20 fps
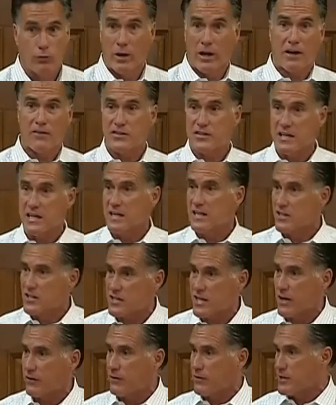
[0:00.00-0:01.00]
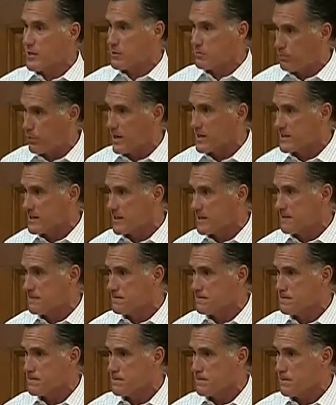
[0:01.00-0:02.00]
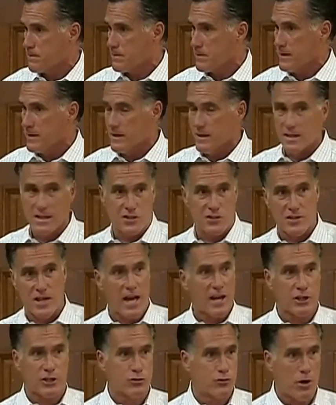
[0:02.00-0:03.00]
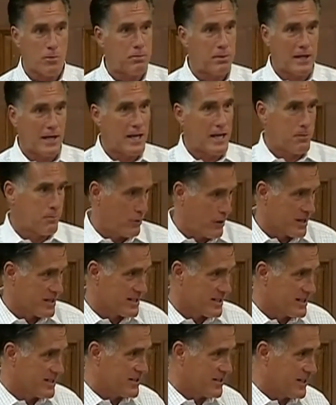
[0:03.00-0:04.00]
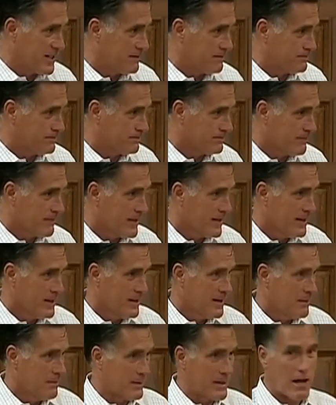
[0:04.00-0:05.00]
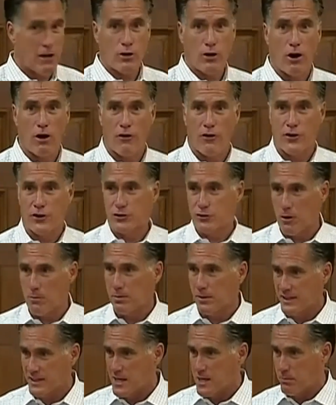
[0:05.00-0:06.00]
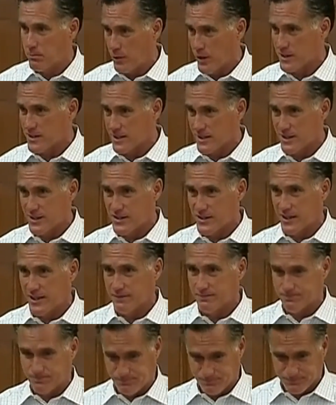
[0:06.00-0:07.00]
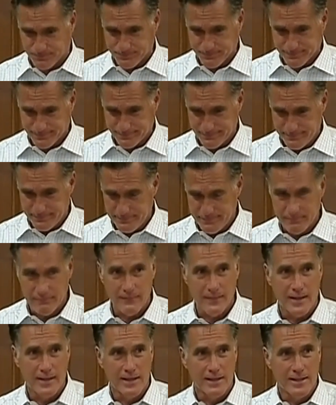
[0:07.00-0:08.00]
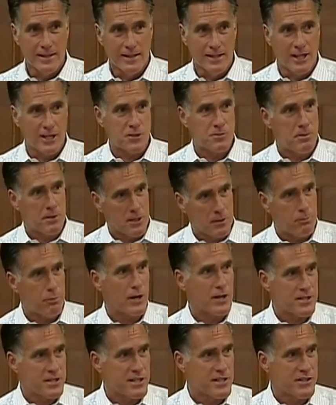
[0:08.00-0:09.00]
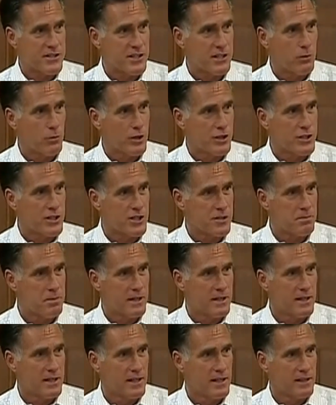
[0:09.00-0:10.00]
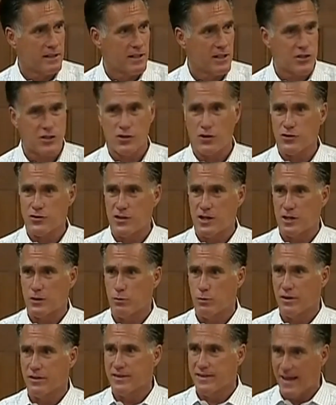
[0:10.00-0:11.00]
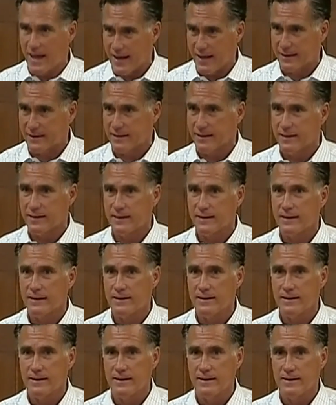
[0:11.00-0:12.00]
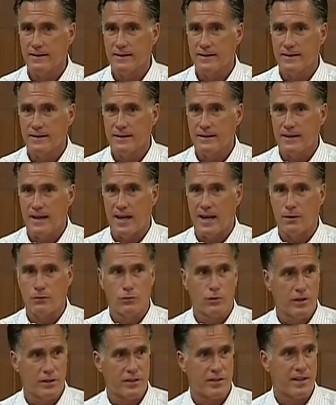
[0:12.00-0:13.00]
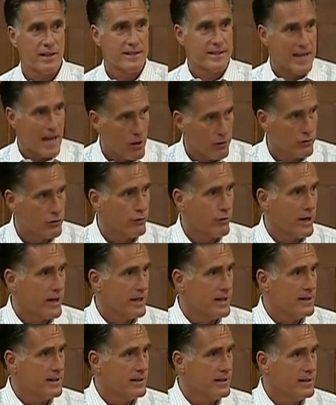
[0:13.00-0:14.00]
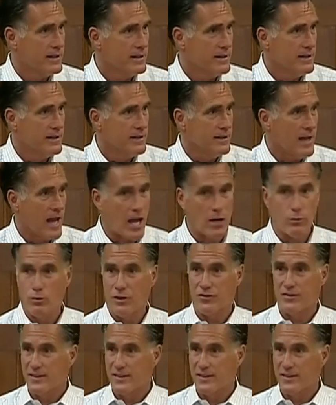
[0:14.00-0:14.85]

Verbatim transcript: what I've seen and said from this president is not a triple A presidency, but I'll call it a triple D presidency. It's been a presidency which has been uh, associated with debt and with downgrade and with